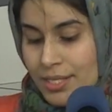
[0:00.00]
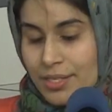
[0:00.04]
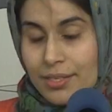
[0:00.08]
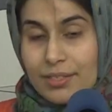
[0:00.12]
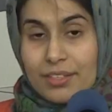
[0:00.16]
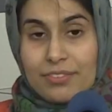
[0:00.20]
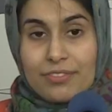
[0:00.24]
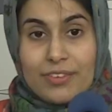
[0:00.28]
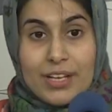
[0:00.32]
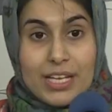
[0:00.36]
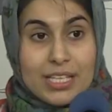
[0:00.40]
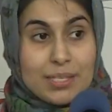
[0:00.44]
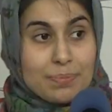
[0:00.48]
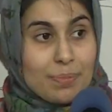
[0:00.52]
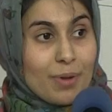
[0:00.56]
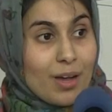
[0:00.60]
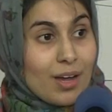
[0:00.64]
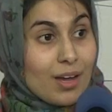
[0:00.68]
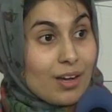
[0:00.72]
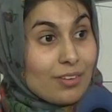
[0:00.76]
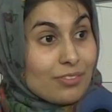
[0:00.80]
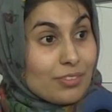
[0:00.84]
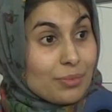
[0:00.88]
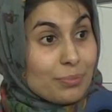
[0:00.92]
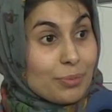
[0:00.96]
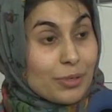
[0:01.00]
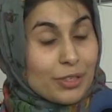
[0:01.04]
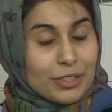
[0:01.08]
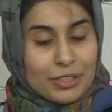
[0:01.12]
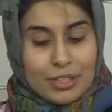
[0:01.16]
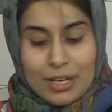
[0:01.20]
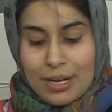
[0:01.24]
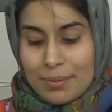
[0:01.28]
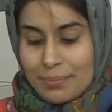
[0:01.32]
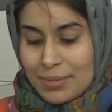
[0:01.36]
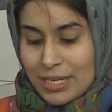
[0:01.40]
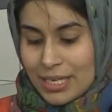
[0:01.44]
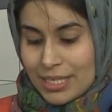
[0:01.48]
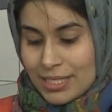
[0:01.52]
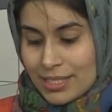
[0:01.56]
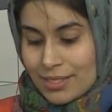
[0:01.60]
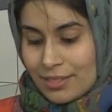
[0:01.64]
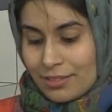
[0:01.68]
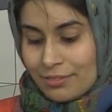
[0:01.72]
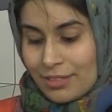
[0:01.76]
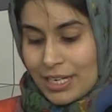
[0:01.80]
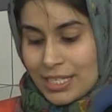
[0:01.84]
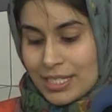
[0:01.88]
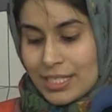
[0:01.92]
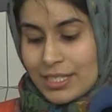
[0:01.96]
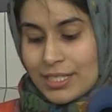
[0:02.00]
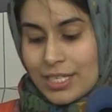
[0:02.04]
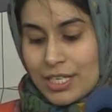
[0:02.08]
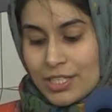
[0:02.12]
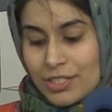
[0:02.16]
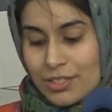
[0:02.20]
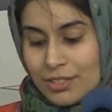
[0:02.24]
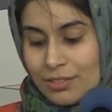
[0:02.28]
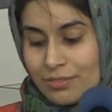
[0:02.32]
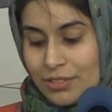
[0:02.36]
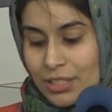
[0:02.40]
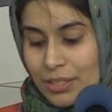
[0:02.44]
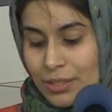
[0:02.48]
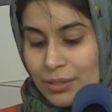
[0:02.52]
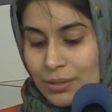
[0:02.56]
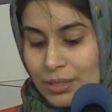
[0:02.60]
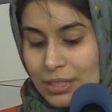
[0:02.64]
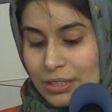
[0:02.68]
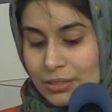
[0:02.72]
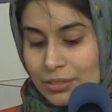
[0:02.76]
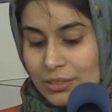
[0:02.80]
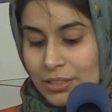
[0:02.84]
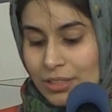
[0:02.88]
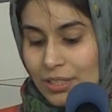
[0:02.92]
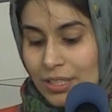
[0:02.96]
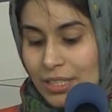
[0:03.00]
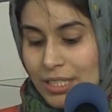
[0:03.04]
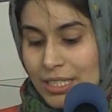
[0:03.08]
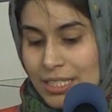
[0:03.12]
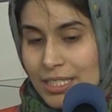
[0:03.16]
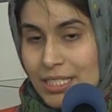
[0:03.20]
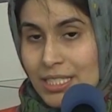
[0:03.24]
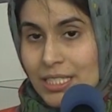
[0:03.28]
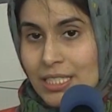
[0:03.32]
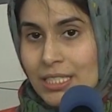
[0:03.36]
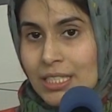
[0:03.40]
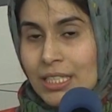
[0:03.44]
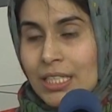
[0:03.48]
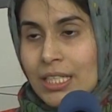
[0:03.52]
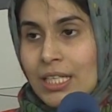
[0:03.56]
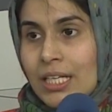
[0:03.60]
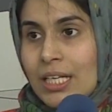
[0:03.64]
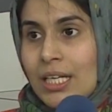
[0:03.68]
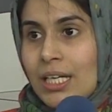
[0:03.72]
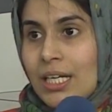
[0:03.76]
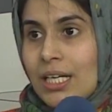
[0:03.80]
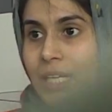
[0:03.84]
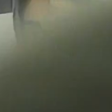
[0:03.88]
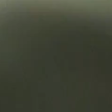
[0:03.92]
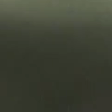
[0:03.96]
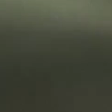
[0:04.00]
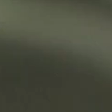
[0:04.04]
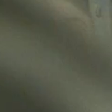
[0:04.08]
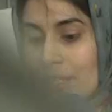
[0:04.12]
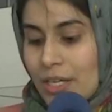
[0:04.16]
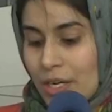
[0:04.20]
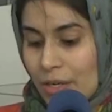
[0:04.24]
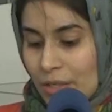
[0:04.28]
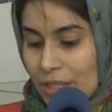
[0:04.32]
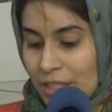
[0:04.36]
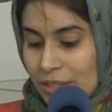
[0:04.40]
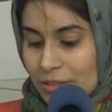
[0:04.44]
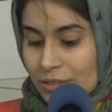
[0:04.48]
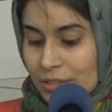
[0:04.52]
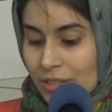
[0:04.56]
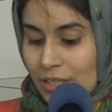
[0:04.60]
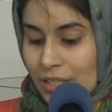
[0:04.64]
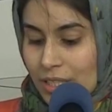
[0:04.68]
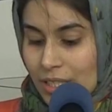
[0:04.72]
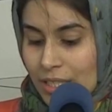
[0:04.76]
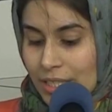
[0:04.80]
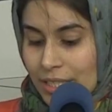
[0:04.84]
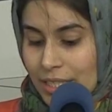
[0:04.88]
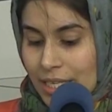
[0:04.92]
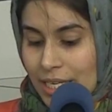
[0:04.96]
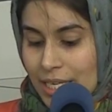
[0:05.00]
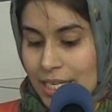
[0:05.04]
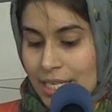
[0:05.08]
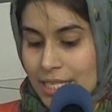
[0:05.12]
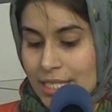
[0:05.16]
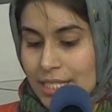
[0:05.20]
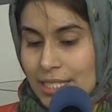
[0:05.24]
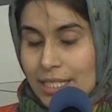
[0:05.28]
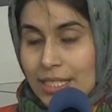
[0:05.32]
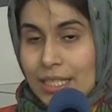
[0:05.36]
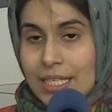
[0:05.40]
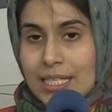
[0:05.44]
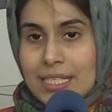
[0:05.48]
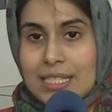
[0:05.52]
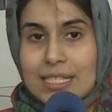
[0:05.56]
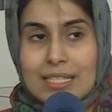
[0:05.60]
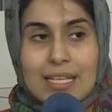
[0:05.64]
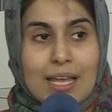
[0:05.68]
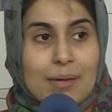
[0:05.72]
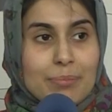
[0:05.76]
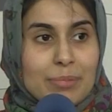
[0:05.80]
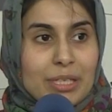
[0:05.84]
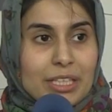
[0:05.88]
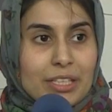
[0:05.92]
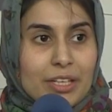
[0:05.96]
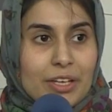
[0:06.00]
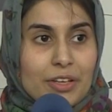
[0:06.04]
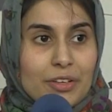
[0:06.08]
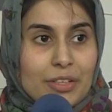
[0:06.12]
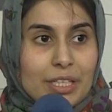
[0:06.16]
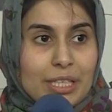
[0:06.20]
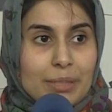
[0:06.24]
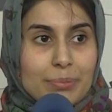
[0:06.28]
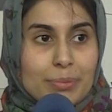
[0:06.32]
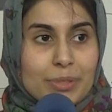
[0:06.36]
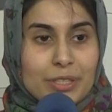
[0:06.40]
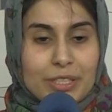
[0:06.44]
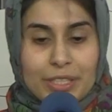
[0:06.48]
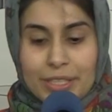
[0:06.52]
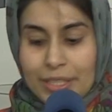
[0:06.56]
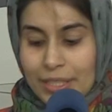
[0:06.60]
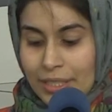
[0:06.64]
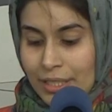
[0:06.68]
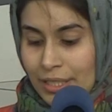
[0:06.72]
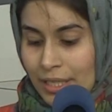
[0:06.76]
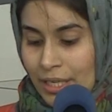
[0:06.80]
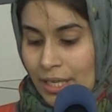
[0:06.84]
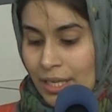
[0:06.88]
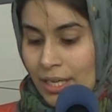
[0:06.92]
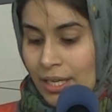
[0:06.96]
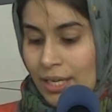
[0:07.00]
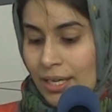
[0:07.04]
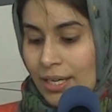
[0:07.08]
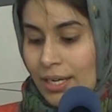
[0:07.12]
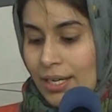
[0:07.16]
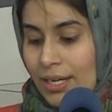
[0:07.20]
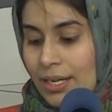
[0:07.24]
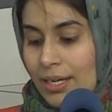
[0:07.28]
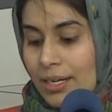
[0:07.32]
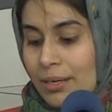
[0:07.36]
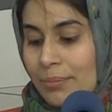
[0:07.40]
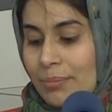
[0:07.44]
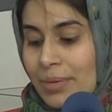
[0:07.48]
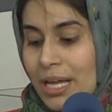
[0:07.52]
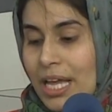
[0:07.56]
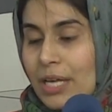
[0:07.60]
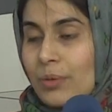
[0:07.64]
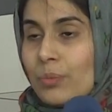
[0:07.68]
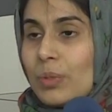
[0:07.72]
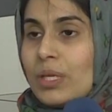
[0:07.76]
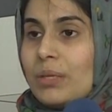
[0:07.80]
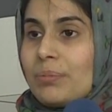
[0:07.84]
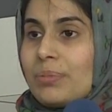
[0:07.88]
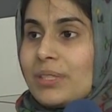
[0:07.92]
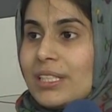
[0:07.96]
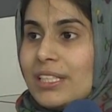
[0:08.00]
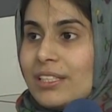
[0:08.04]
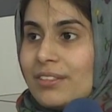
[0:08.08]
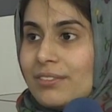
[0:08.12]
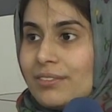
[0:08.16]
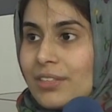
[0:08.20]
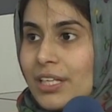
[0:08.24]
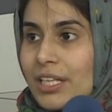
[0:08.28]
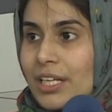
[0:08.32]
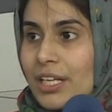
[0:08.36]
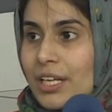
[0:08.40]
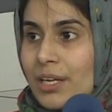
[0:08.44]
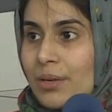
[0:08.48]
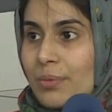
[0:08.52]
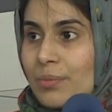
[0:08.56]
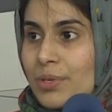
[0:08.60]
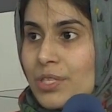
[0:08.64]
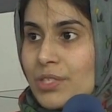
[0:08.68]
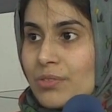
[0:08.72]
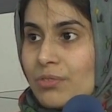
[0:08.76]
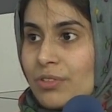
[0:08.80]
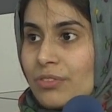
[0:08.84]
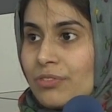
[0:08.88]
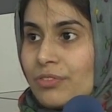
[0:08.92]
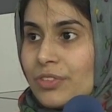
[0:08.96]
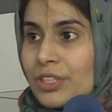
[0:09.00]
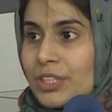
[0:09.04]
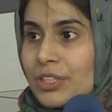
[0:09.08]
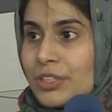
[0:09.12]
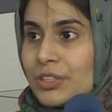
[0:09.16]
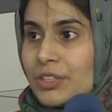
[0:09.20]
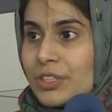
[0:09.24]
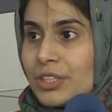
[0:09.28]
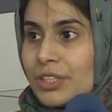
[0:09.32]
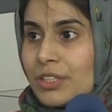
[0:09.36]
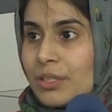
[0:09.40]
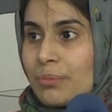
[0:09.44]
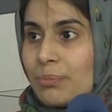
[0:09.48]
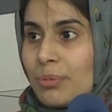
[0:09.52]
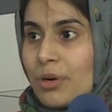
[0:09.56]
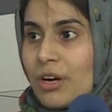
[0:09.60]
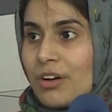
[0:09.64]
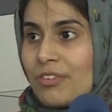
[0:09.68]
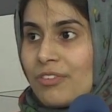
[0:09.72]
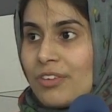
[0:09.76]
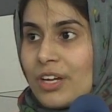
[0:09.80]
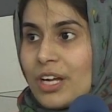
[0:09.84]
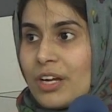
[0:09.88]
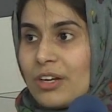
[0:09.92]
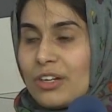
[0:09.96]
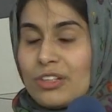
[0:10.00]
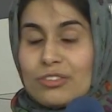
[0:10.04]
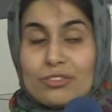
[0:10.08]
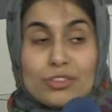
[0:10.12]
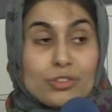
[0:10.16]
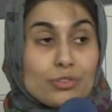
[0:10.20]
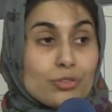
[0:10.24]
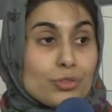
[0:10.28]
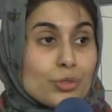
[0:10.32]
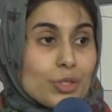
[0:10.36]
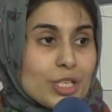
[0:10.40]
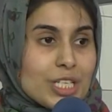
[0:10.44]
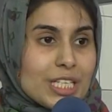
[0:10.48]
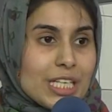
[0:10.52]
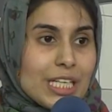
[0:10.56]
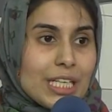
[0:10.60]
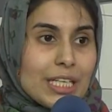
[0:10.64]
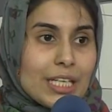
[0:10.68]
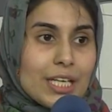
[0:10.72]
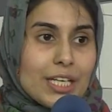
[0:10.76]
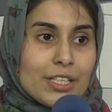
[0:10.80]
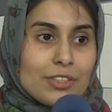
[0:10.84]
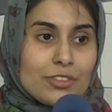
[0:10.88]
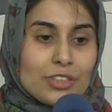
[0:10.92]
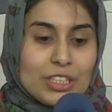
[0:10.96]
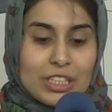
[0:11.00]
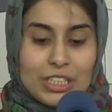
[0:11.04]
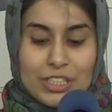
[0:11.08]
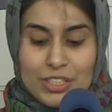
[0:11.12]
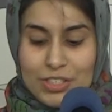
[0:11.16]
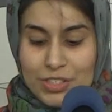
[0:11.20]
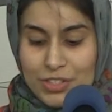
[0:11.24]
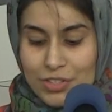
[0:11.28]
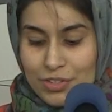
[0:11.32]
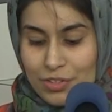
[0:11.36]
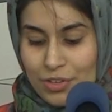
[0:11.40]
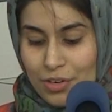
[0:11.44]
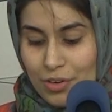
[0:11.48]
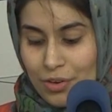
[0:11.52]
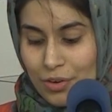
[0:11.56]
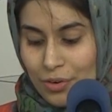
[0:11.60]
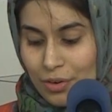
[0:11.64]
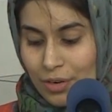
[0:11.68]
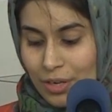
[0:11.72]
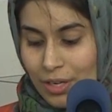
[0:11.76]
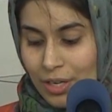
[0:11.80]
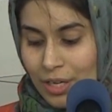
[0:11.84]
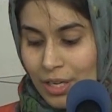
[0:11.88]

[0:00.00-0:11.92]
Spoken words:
So the first part of the program is the recitation of the Holy Quran. The Holy Quran is the Islamic holy book, and we believe that it was revealed to the Prophet over 1,400 years ago.